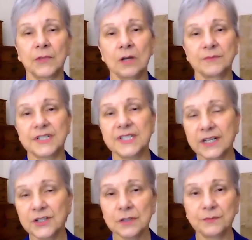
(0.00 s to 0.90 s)

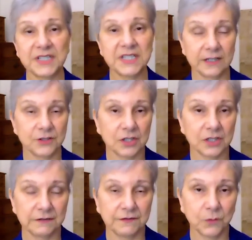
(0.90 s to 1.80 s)
compensation
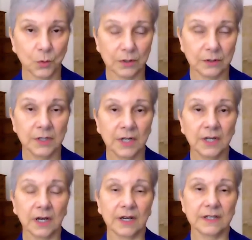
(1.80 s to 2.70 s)
potentially for
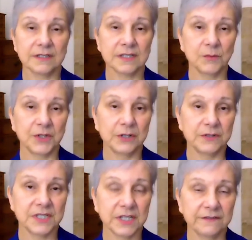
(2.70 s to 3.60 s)
uh, someone who
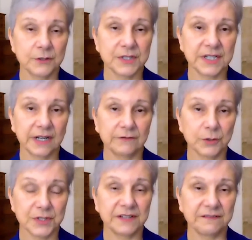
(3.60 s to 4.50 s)
suffers an
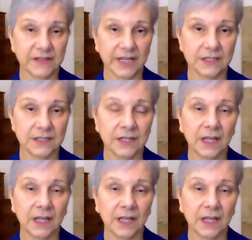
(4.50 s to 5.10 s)
adverse event.